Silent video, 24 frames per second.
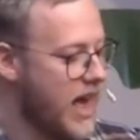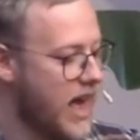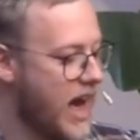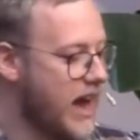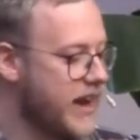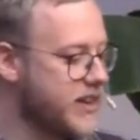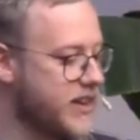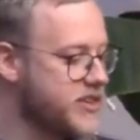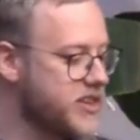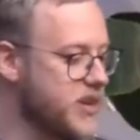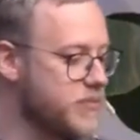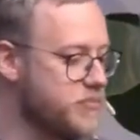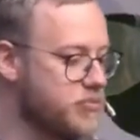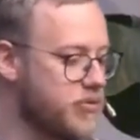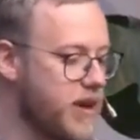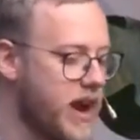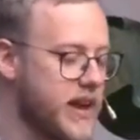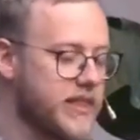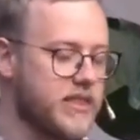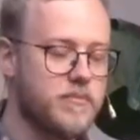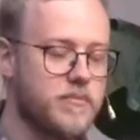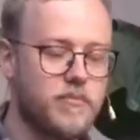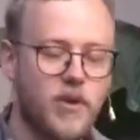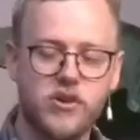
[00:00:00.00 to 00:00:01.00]
And as she
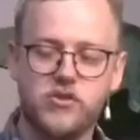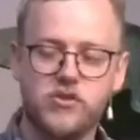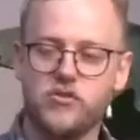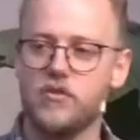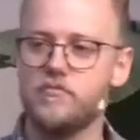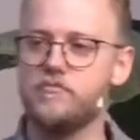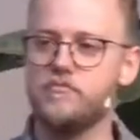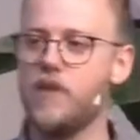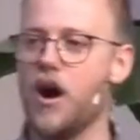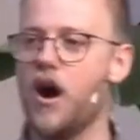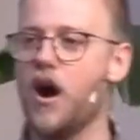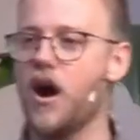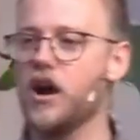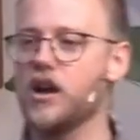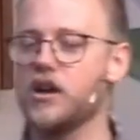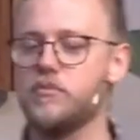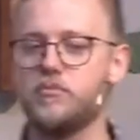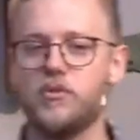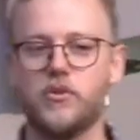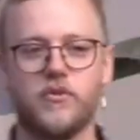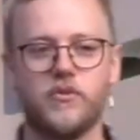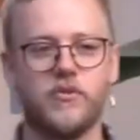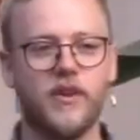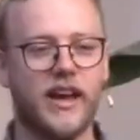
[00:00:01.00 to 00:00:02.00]
prayed, the most
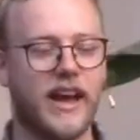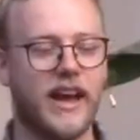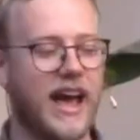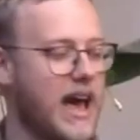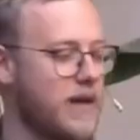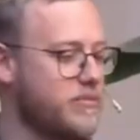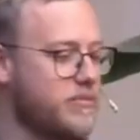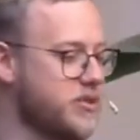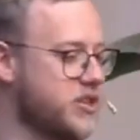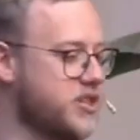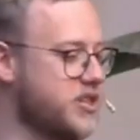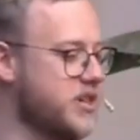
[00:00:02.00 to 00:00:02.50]
remarkable thing happened.